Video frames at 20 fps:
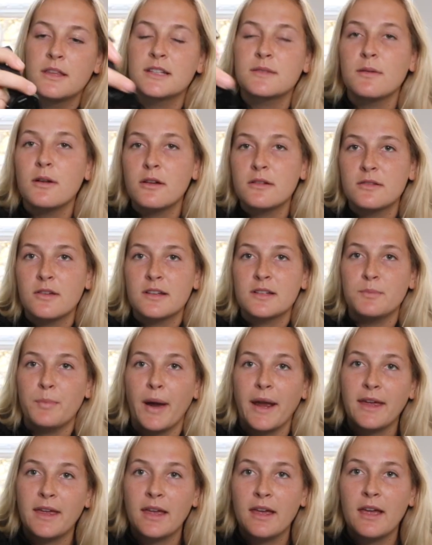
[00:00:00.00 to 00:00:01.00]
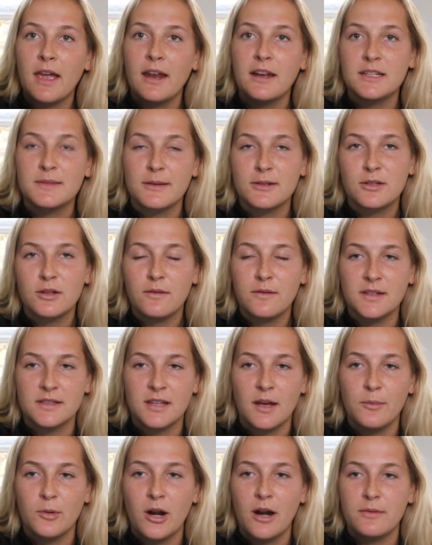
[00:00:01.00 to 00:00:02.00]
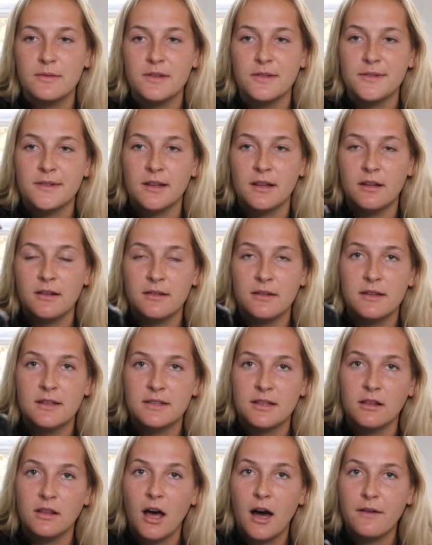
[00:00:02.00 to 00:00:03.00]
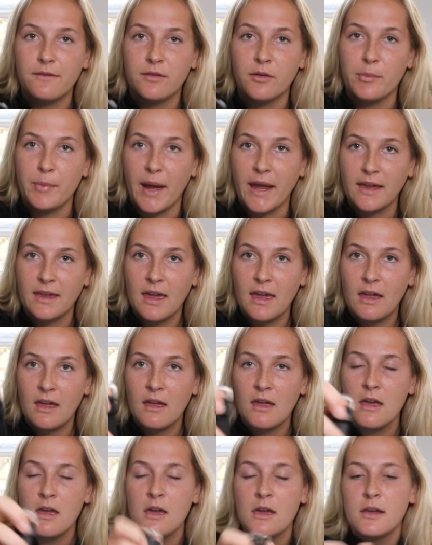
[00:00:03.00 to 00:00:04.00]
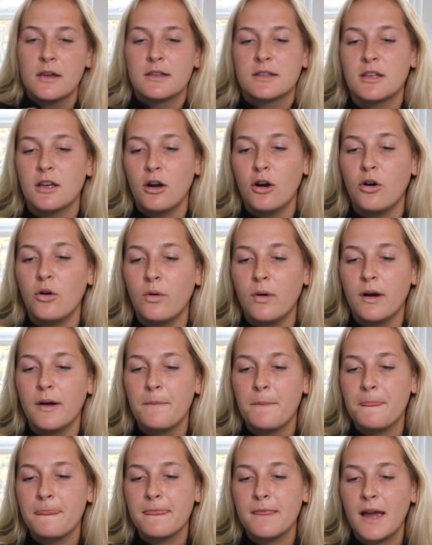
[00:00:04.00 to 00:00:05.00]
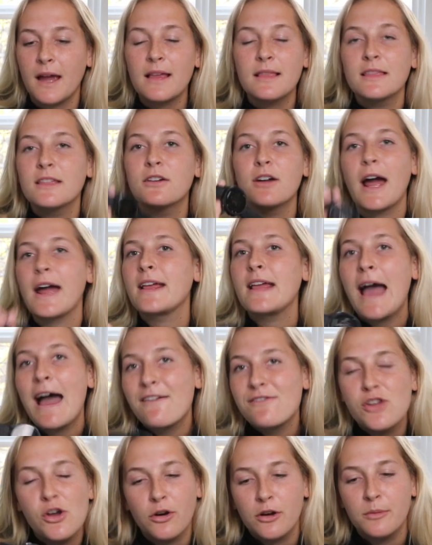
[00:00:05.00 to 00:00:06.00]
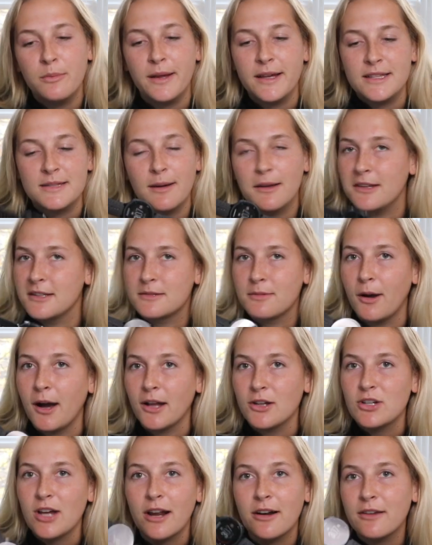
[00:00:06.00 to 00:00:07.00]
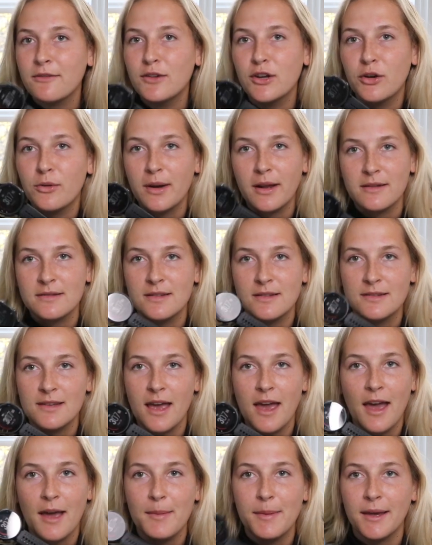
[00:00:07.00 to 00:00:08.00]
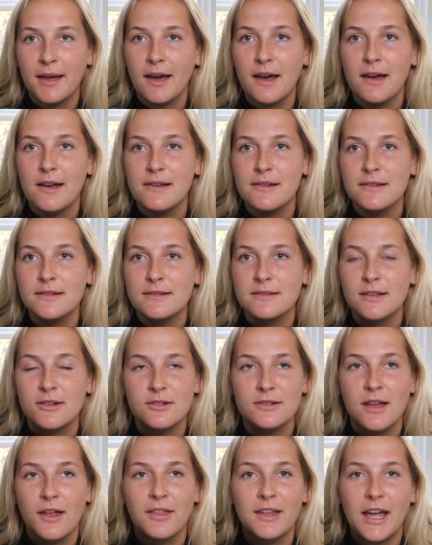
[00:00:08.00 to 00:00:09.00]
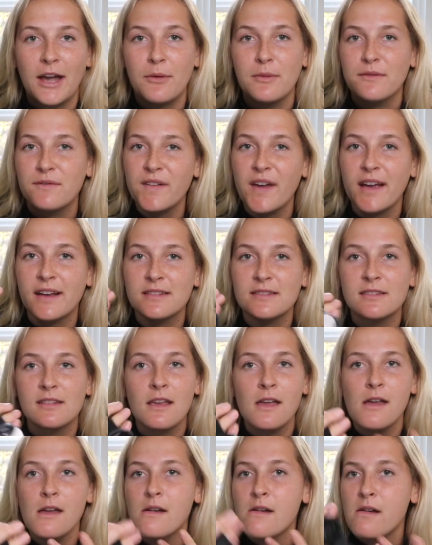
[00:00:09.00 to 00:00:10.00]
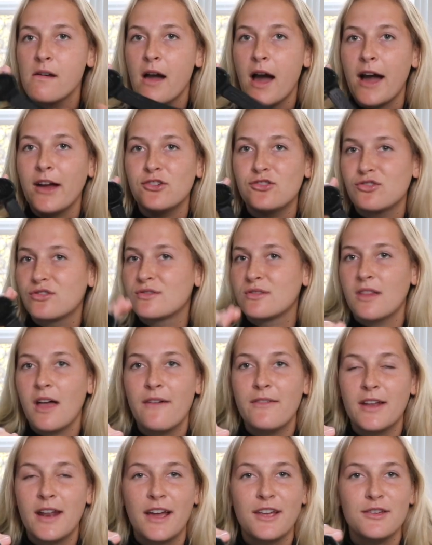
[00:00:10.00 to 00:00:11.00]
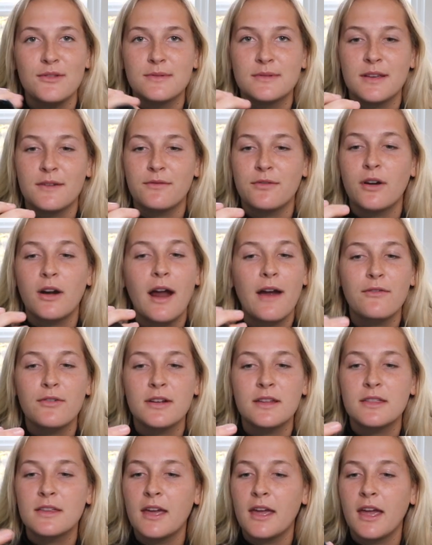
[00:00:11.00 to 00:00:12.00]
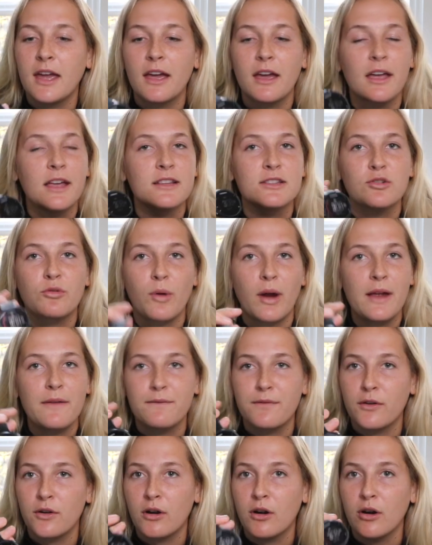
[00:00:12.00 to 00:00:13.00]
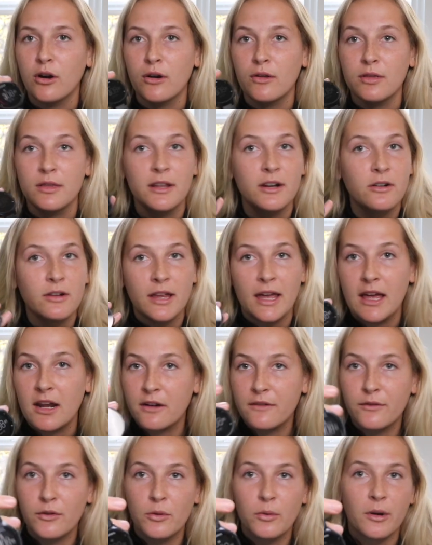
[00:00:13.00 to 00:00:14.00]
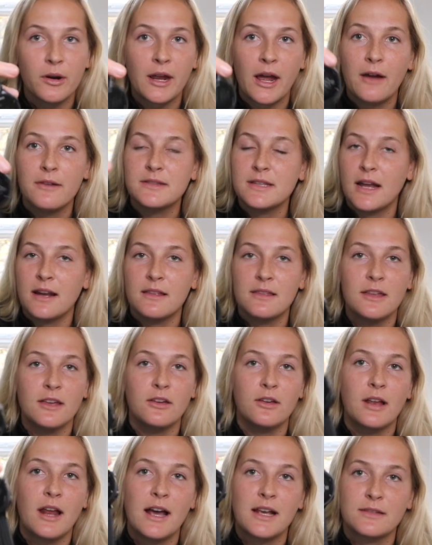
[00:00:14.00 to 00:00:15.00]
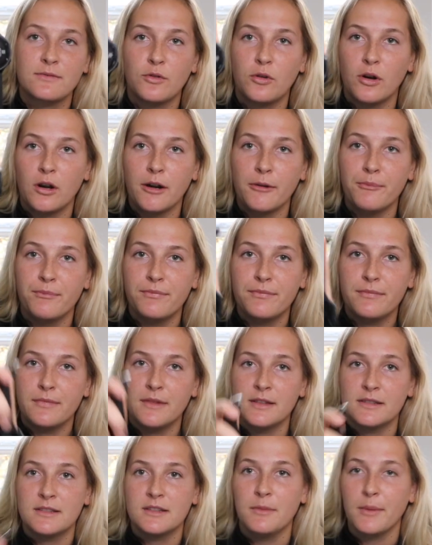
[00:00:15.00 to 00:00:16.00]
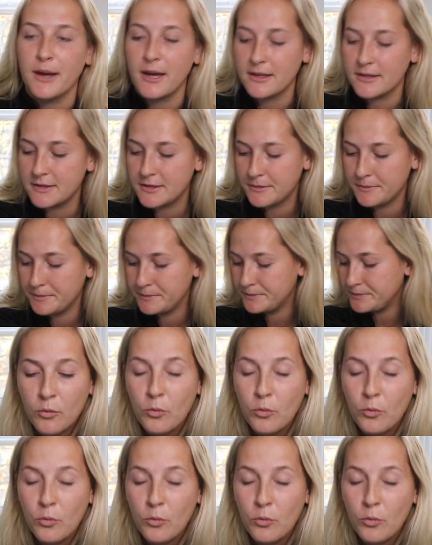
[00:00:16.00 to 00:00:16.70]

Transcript: This one also has biking, and especially over the summer, I was using this a lot for biking. So I have no complaints about this watch. I don't even know what else to say because there's nothing I would fix. I just love it. I use it for everything. It's great for literally interval workouts, anything you could ask for. This is the best.